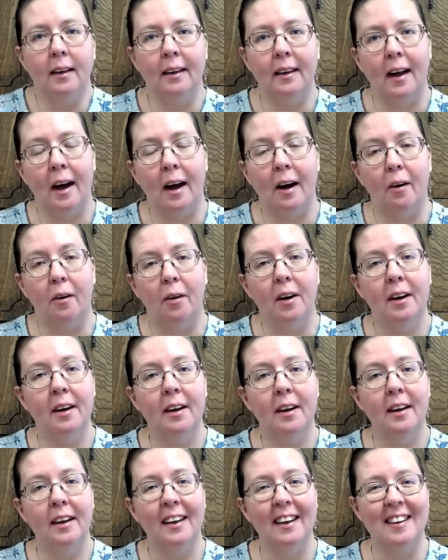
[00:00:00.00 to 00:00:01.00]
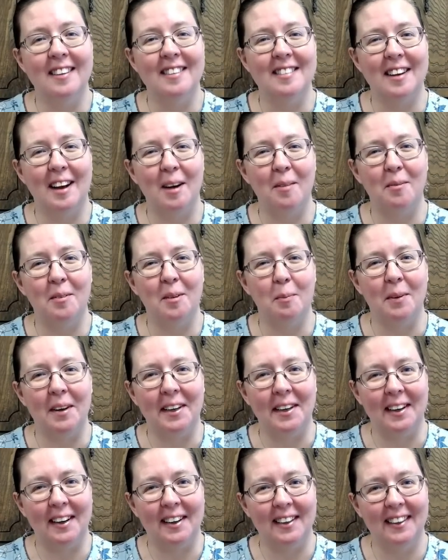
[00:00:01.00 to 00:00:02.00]
Now, it's time to
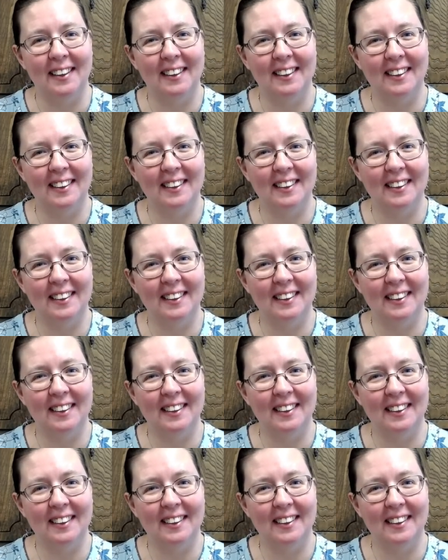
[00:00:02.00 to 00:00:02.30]
begin.